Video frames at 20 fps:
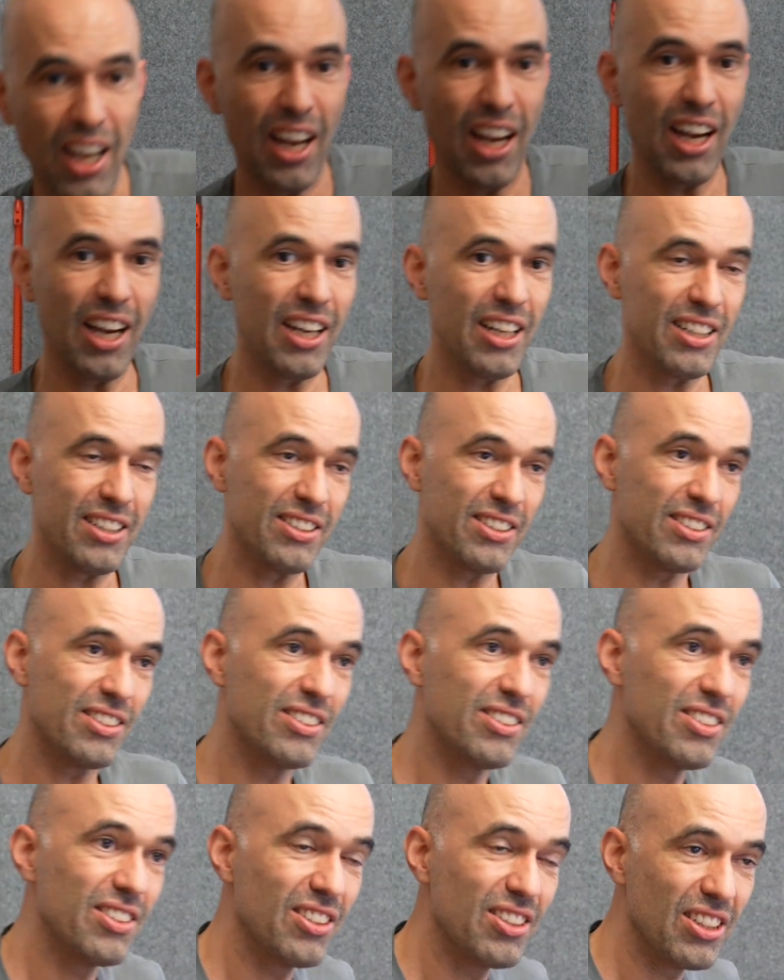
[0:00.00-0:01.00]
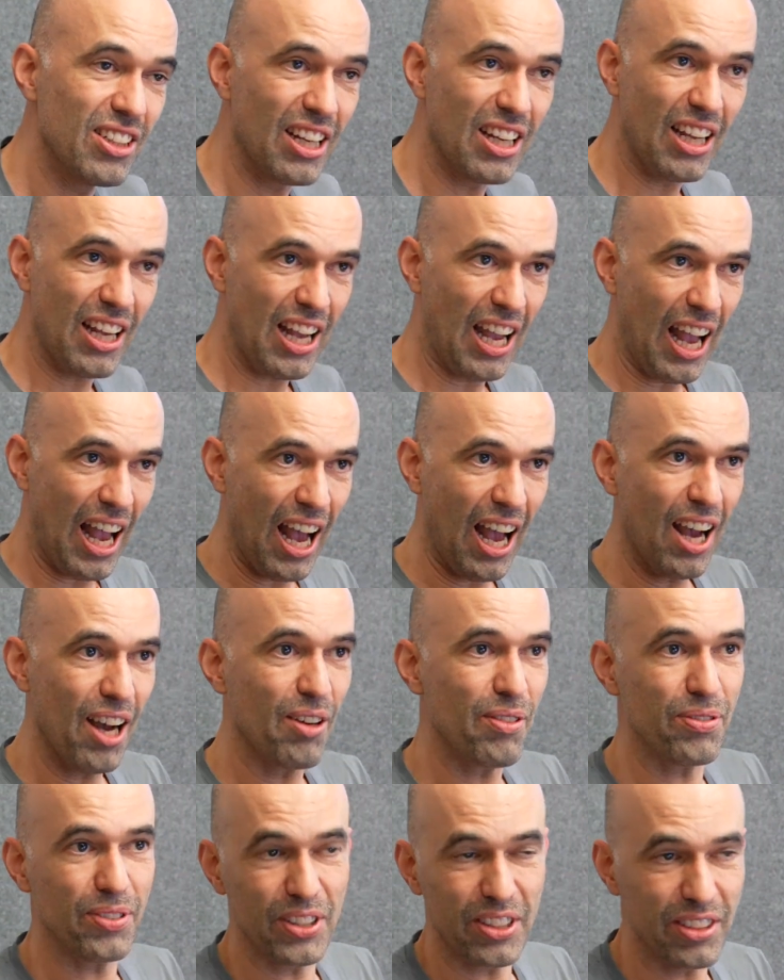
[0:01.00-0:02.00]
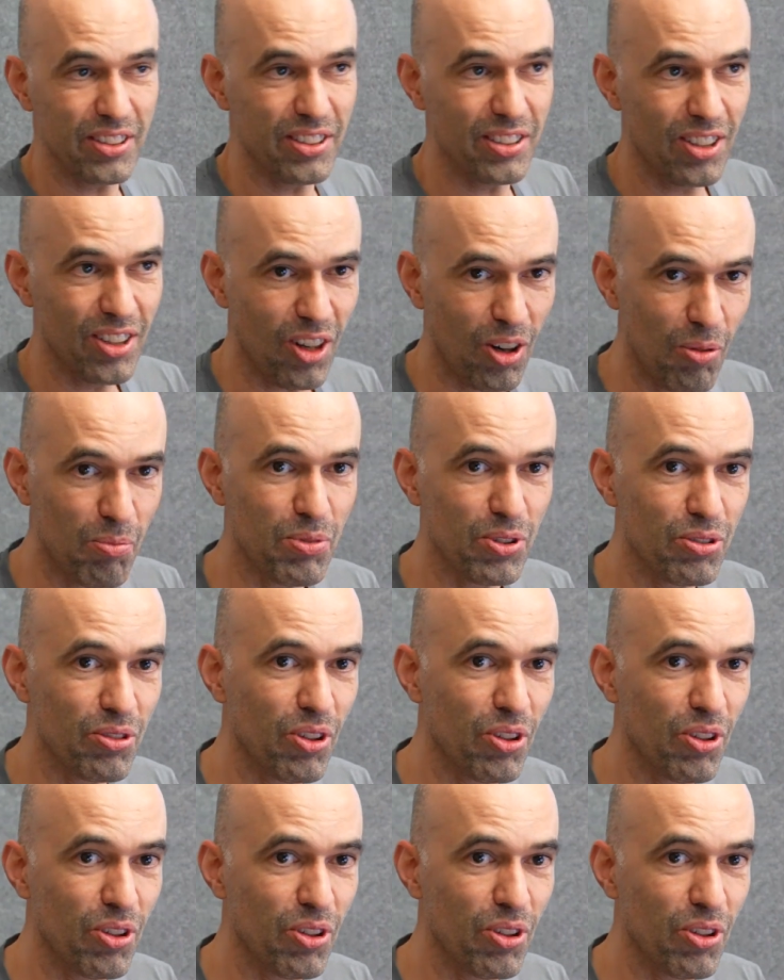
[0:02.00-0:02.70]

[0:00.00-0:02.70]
and have it up and